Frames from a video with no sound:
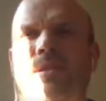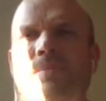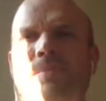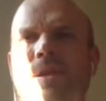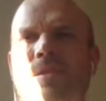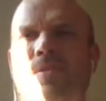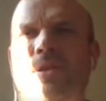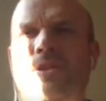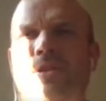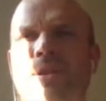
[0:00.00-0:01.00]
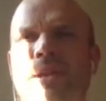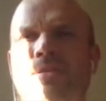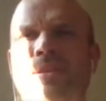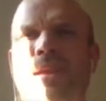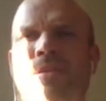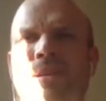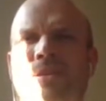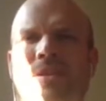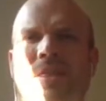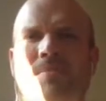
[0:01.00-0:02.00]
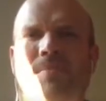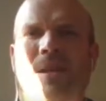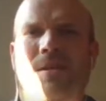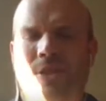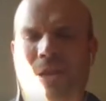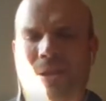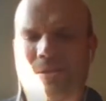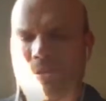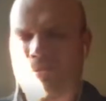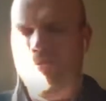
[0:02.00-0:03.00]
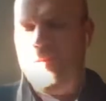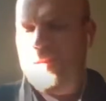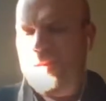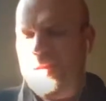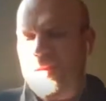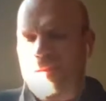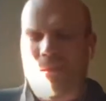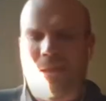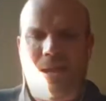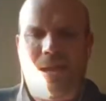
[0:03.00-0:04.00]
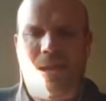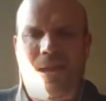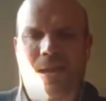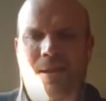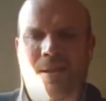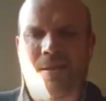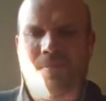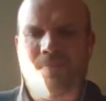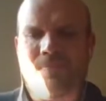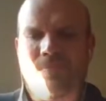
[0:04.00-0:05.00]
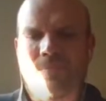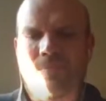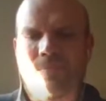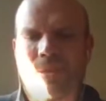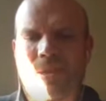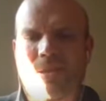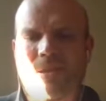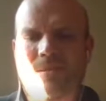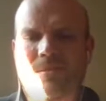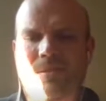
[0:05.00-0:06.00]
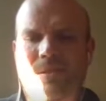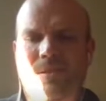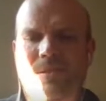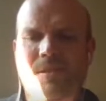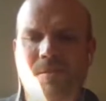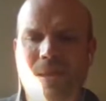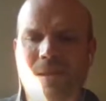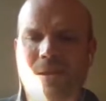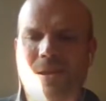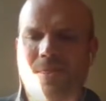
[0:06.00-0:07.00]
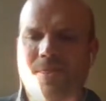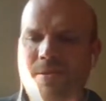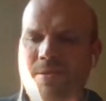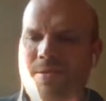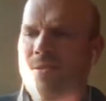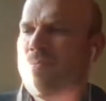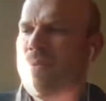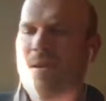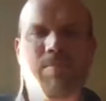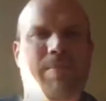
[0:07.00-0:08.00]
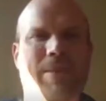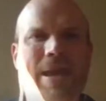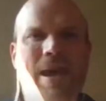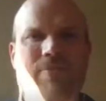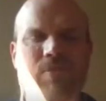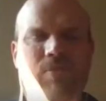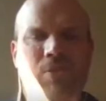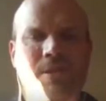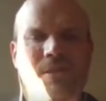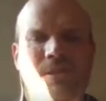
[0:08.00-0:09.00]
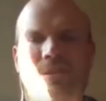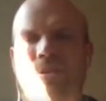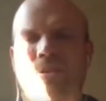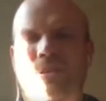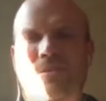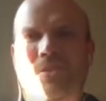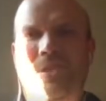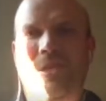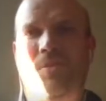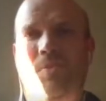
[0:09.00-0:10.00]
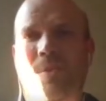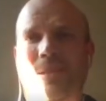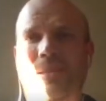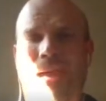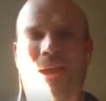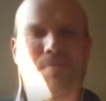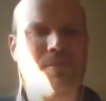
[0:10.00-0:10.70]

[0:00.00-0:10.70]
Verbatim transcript: I'm not quite sure how how to answer that, but I'll try. So, um, something like a third or, or maybe half of courses are associated with a lab.